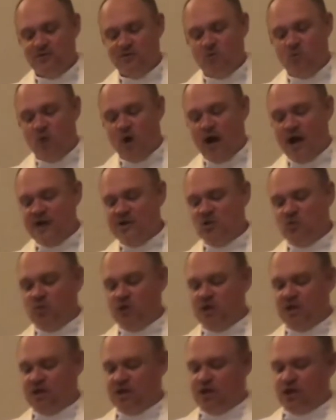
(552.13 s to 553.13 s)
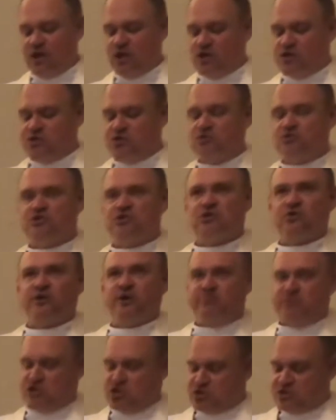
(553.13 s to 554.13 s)
Why do we adhere to
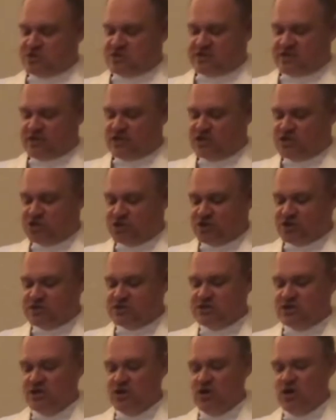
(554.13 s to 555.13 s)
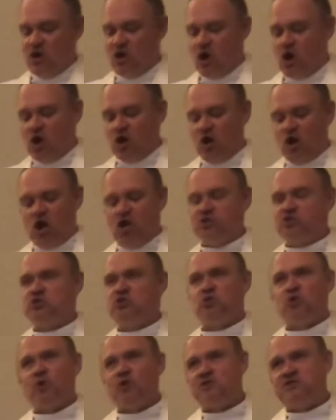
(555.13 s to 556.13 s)
Scripture's teachings on all
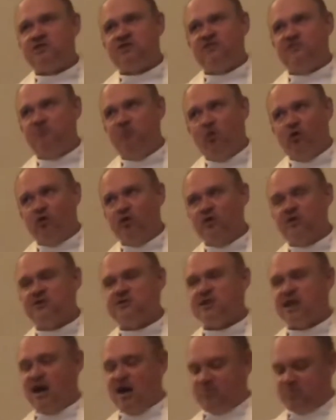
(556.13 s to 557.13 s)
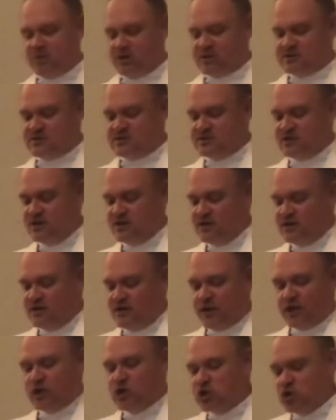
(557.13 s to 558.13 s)
sorts of moral topics,
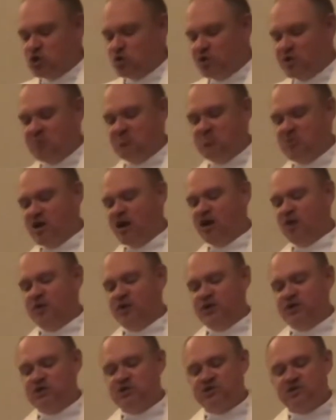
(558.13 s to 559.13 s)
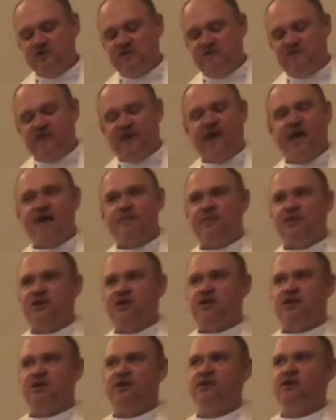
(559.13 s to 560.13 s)
including marriage and
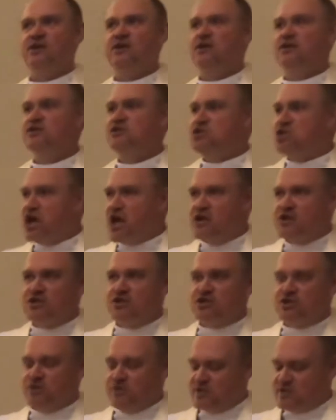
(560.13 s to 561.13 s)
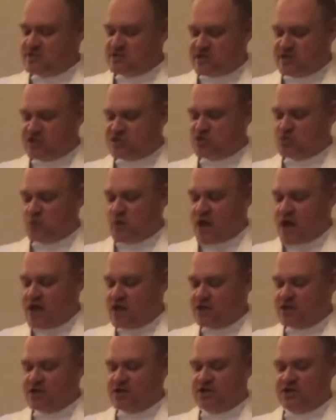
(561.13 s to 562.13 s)
family, gender and
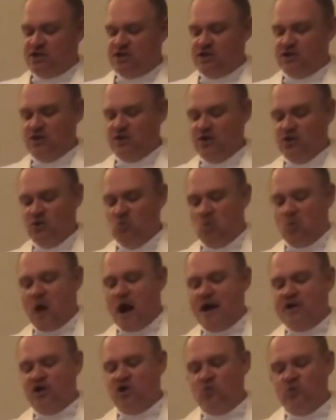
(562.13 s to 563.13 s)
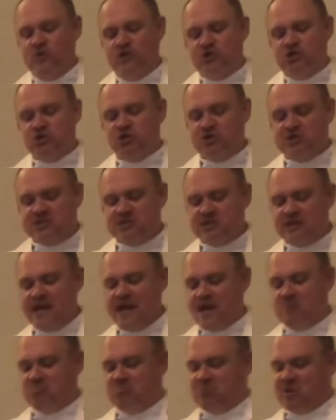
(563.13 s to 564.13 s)
sexuality? Why don't we just
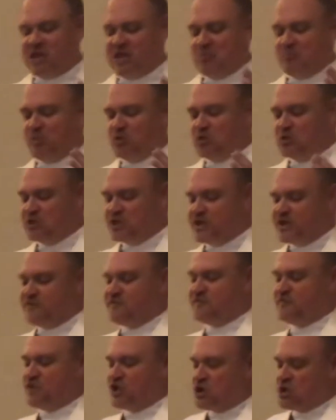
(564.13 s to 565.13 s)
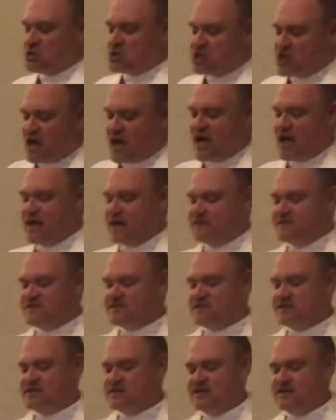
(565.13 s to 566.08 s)
let people live their lives